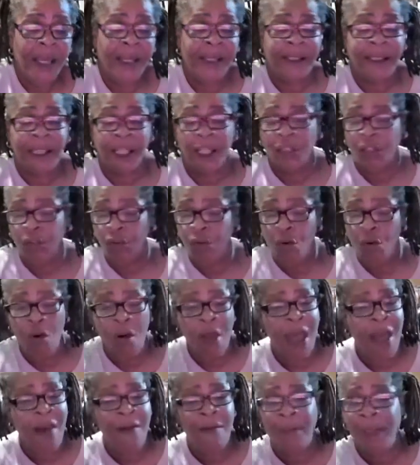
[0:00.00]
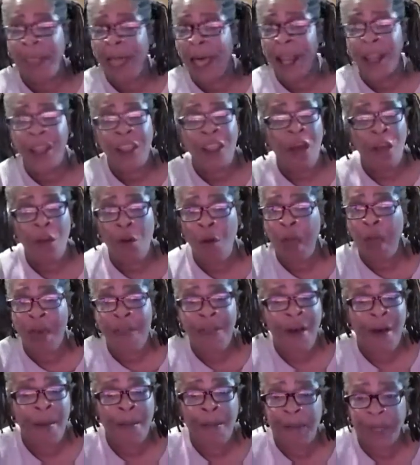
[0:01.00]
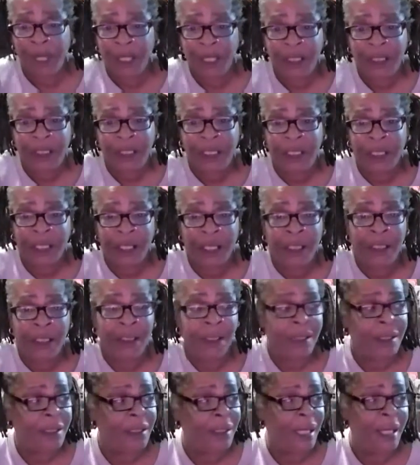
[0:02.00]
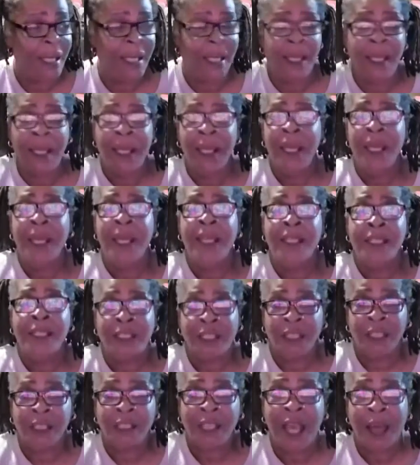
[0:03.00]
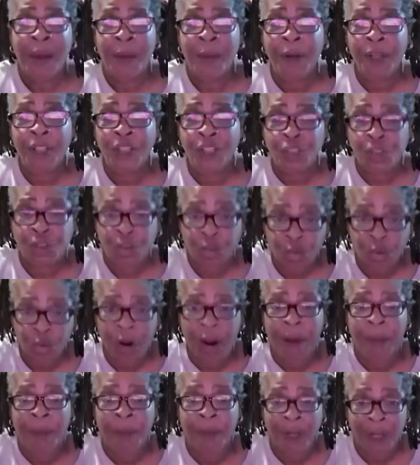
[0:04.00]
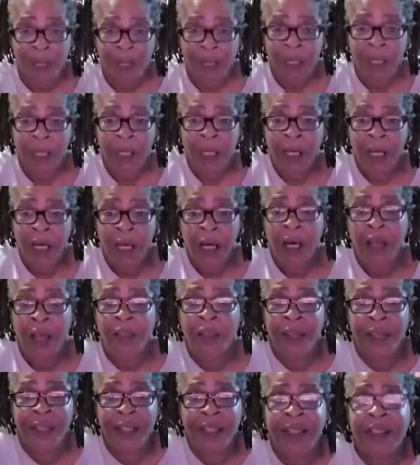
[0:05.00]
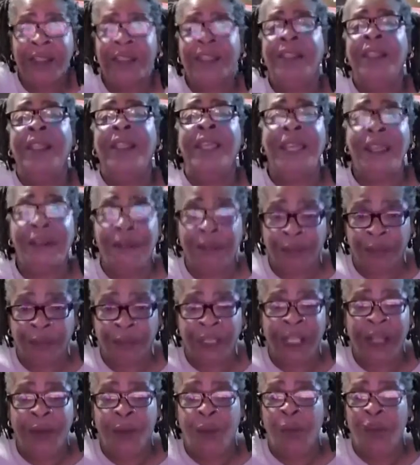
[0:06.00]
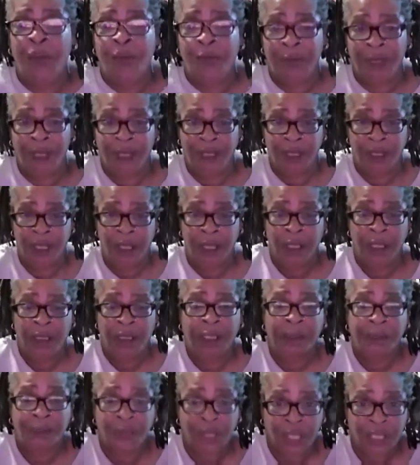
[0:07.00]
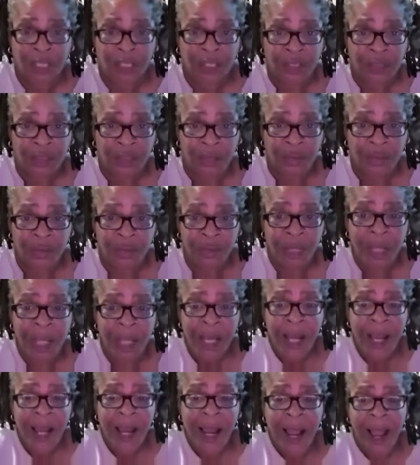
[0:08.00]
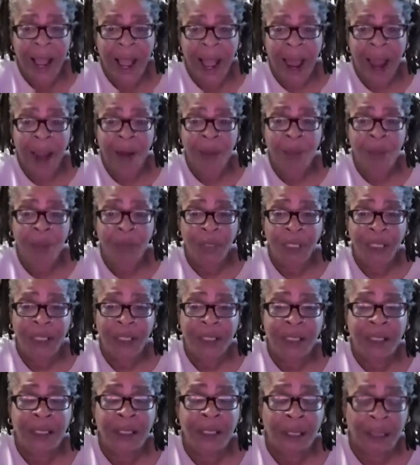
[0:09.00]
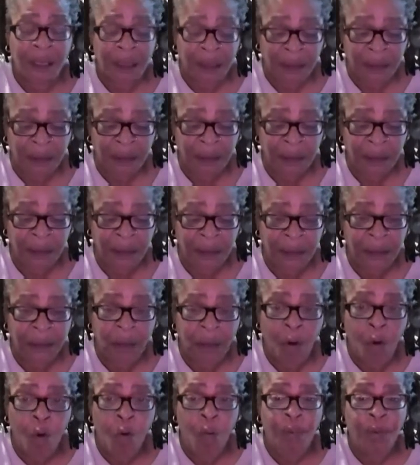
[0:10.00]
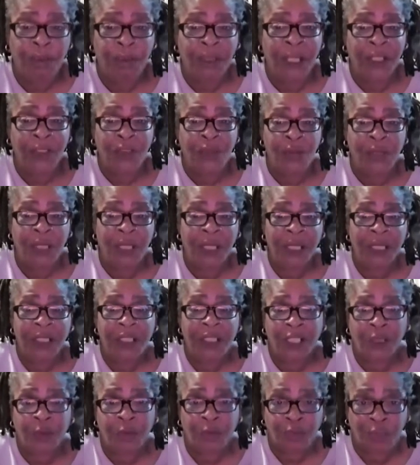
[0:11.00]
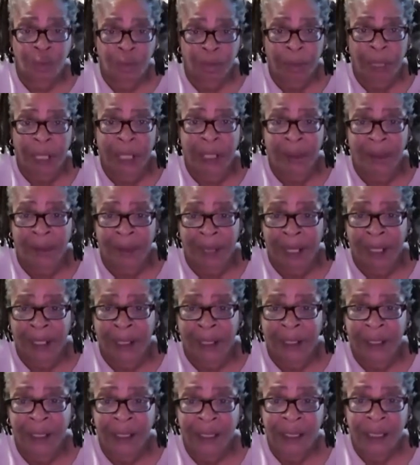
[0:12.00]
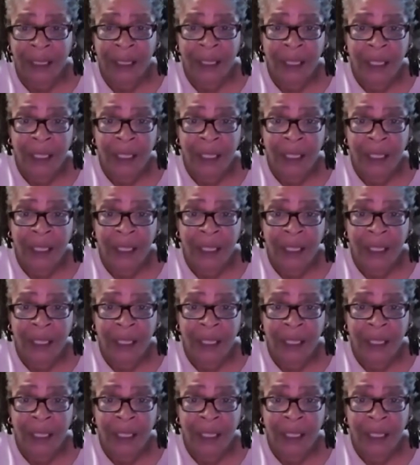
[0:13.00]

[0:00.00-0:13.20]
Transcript: And since you don't have, a lot of y'all don't have the ability to understand just how much trauma, other than slavery, that we've been subjected to, I really uh, hope that you get in touch with your pain body